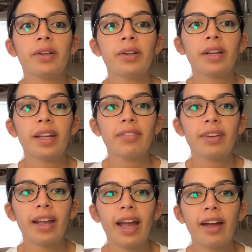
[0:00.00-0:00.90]
you could
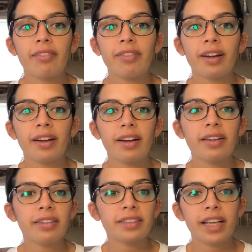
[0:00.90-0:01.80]
even have
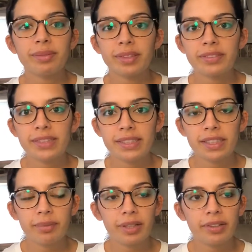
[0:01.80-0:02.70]
other types of
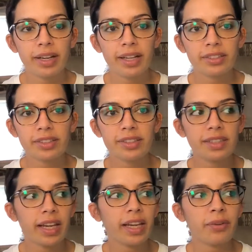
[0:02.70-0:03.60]
systemic reactions
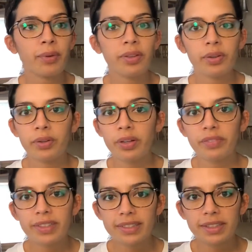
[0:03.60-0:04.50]
like with your
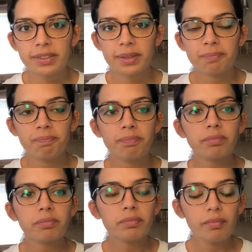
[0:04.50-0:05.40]
nervous system.
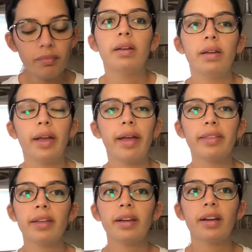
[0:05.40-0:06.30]

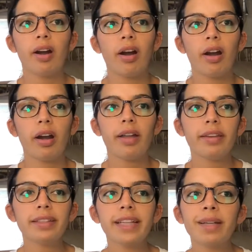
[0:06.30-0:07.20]
And there are
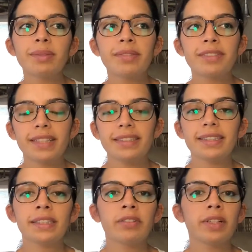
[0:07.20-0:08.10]
other types of
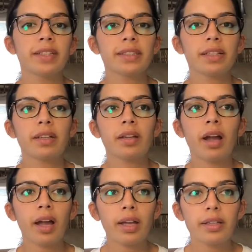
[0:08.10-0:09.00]
sensitivities that are
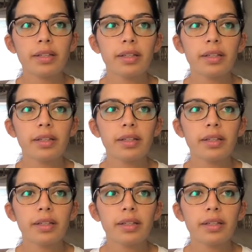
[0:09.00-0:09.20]
not